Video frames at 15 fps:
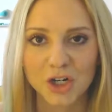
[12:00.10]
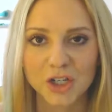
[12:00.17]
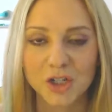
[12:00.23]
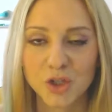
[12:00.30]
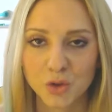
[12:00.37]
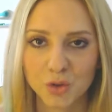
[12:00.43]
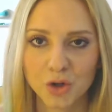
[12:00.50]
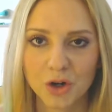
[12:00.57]

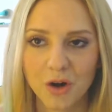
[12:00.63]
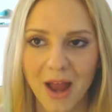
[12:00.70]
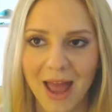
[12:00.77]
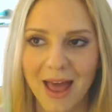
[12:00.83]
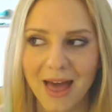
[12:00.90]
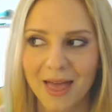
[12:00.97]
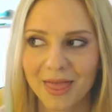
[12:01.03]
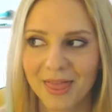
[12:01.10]
sooner,
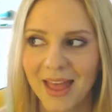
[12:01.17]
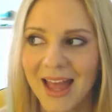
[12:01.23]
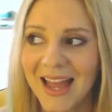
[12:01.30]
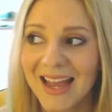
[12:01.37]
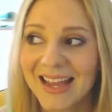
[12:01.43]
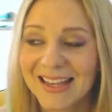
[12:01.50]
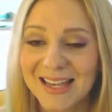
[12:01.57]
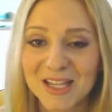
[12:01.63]
and
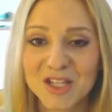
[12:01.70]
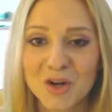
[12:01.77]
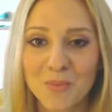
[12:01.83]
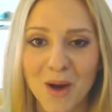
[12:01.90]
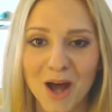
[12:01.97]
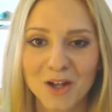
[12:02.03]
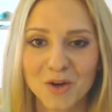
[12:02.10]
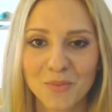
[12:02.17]
in case you're
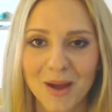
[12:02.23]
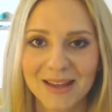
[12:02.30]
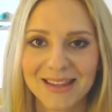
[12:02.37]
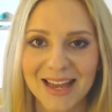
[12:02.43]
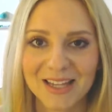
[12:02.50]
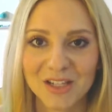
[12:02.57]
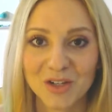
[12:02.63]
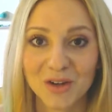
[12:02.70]
bothered by
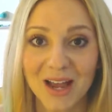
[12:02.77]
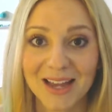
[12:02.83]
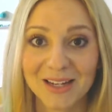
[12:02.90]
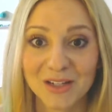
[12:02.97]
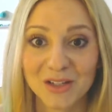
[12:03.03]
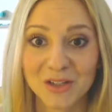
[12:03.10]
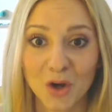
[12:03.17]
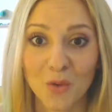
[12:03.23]
that, you kind
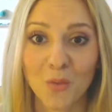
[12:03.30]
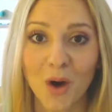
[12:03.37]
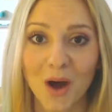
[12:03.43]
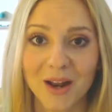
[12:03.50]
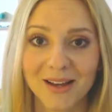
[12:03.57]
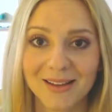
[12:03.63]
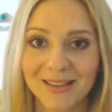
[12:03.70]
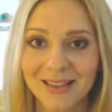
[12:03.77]
of don't
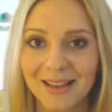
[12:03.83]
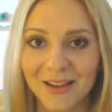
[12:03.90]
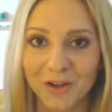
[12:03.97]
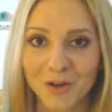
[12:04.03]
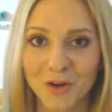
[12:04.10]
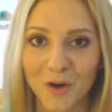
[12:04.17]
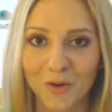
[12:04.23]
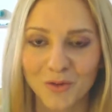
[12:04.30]
want to,
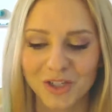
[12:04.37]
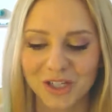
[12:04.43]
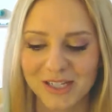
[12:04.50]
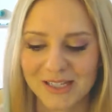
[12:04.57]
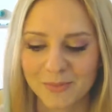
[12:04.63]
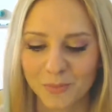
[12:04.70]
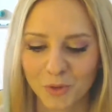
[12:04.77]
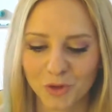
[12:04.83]
you know,
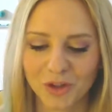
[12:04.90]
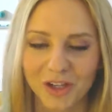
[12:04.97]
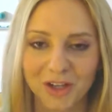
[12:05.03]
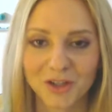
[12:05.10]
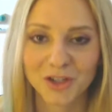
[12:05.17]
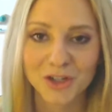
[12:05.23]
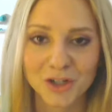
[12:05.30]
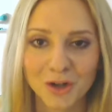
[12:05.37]
just put the
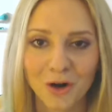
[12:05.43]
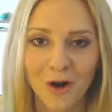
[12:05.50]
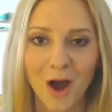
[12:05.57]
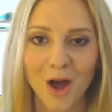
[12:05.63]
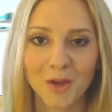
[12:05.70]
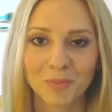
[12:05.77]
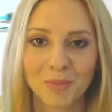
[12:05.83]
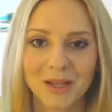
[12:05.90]
conditioner
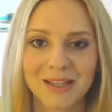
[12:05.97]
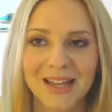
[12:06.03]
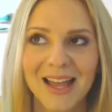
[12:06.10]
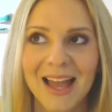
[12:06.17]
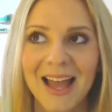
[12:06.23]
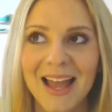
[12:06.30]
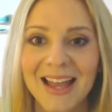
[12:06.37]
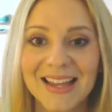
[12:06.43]
on. But
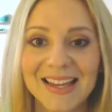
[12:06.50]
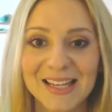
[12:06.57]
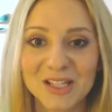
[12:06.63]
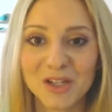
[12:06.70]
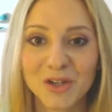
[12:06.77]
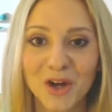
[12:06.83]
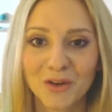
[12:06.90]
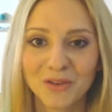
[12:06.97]
in
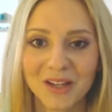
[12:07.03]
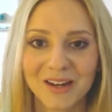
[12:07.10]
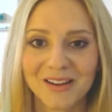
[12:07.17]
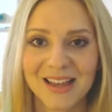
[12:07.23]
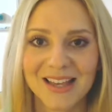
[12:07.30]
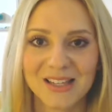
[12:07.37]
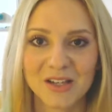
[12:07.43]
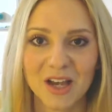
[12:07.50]
case you don't, and
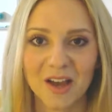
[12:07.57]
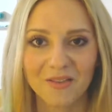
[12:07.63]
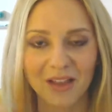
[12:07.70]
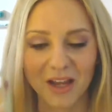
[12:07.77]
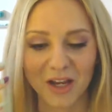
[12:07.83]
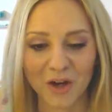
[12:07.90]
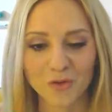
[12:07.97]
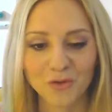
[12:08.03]
in case you have
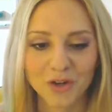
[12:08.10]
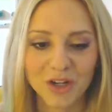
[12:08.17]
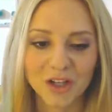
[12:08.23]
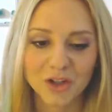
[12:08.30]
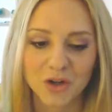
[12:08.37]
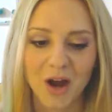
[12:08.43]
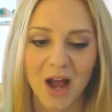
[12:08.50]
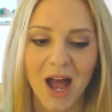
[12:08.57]
like a real
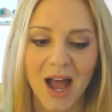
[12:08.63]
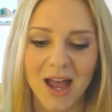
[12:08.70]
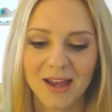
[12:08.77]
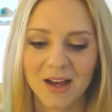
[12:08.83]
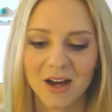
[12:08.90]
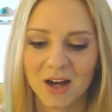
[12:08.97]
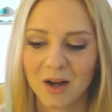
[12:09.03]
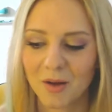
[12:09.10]

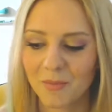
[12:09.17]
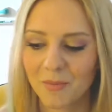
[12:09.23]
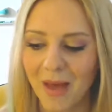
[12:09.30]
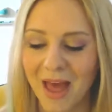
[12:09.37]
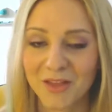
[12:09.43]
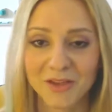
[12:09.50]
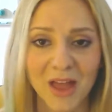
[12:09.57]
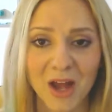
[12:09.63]
dry
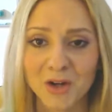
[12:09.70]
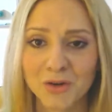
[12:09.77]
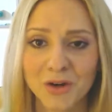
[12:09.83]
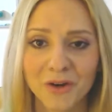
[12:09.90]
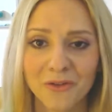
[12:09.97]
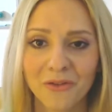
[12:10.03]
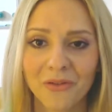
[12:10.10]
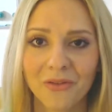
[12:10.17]
and
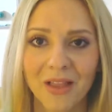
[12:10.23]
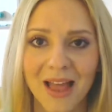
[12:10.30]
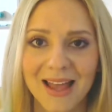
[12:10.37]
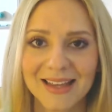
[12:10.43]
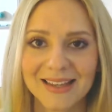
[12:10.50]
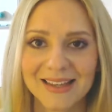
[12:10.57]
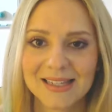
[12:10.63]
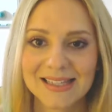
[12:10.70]
dandruff
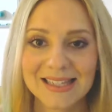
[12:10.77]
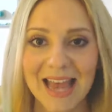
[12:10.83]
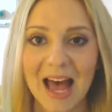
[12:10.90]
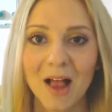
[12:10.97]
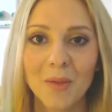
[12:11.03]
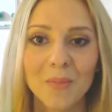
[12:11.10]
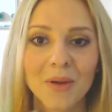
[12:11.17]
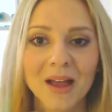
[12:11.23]
like
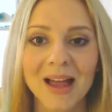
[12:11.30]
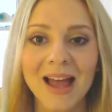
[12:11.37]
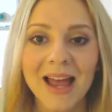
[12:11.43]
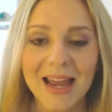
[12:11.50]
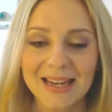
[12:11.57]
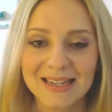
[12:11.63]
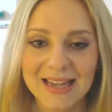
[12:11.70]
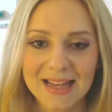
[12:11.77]
scalp,
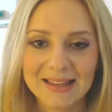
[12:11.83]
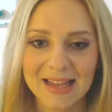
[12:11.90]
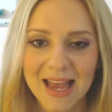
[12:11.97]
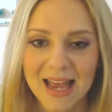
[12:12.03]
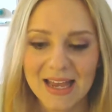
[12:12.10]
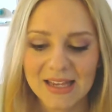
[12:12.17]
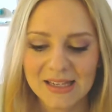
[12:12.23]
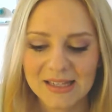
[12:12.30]
in that
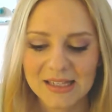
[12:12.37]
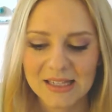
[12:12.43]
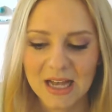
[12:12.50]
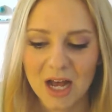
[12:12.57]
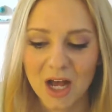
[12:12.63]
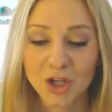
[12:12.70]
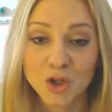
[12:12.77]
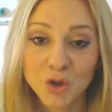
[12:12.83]
case
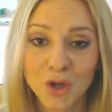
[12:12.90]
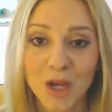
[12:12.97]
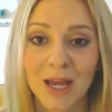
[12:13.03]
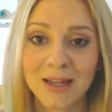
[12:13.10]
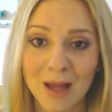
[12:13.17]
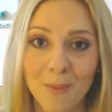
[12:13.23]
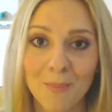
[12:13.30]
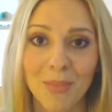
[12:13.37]
you
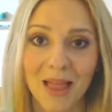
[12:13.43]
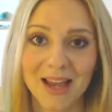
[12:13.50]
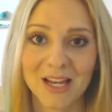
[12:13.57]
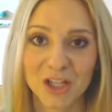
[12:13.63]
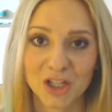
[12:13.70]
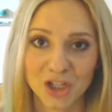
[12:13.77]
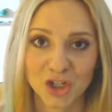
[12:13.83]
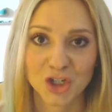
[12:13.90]
can apply
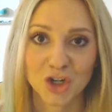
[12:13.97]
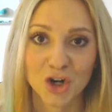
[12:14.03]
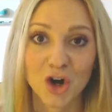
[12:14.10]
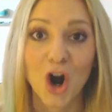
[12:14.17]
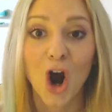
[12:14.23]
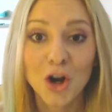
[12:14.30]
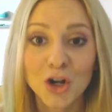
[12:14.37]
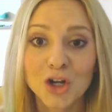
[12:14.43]

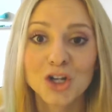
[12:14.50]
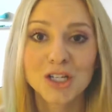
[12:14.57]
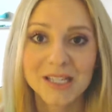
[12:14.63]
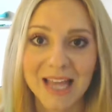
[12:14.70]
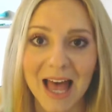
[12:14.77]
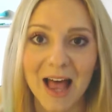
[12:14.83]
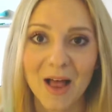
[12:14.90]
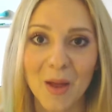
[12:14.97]
conditioner on your
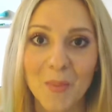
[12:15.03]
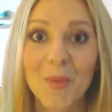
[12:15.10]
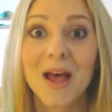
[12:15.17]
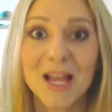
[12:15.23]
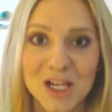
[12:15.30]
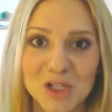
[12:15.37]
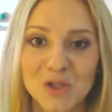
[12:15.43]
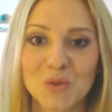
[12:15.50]
scalp
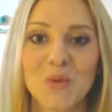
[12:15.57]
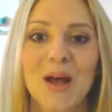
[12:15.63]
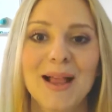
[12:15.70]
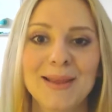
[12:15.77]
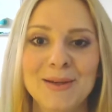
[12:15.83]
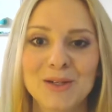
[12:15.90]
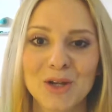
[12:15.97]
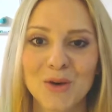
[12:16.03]
as
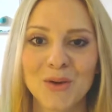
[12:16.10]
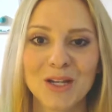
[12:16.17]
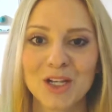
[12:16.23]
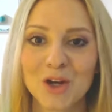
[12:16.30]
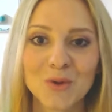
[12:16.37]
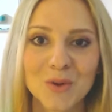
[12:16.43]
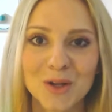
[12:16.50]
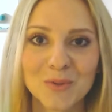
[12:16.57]
well, you know, and
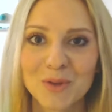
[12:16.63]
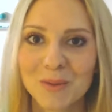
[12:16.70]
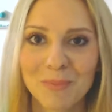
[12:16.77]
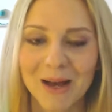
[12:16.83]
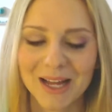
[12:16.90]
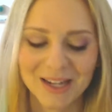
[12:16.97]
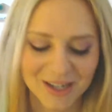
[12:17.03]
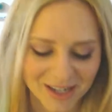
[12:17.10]
no one will
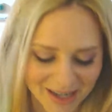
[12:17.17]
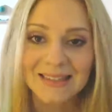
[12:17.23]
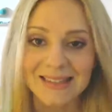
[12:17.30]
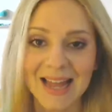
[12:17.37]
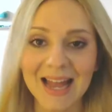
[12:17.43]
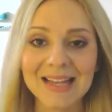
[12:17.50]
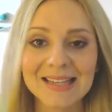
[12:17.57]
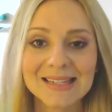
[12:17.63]
bother.
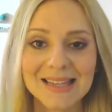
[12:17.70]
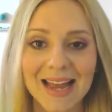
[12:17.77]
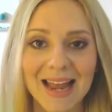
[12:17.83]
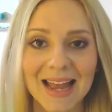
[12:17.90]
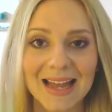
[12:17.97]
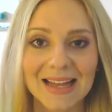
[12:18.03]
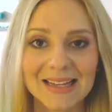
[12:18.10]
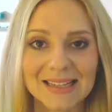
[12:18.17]
Next
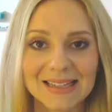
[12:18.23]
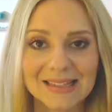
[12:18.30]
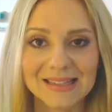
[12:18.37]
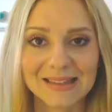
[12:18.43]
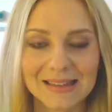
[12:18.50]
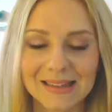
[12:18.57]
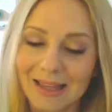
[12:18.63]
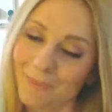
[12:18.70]
thing,
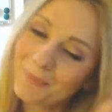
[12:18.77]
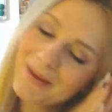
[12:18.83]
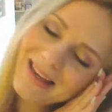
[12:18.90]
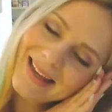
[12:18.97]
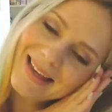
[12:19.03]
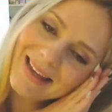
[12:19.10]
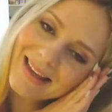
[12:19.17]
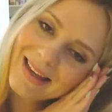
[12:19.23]

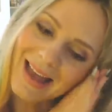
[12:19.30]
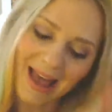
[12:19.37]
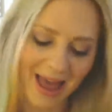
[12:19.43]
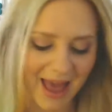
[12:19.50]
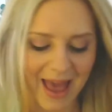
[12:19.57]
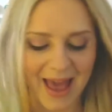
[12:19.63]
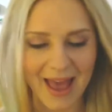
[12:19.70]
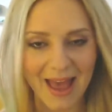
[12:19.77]
sleeping
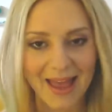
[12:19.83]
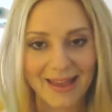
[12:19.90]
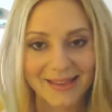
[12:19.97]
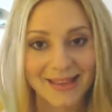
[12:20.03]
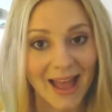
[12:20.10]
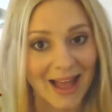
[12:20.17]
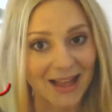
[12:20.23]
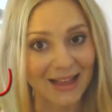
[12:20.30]

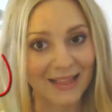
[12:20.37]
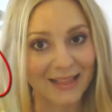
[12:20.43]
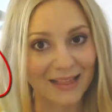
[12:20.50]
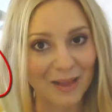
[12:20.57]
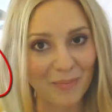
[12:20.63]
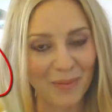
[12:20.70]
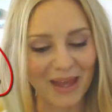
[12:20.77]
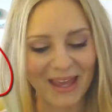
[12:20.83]
and
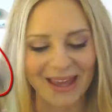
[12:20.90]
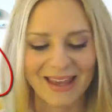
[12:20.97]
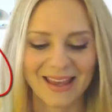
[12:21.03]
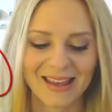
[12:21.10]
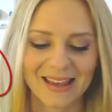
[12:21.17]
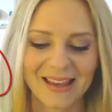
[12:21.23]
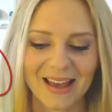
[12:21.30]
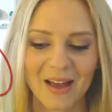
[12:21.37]

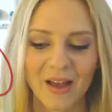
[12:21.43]
clipping.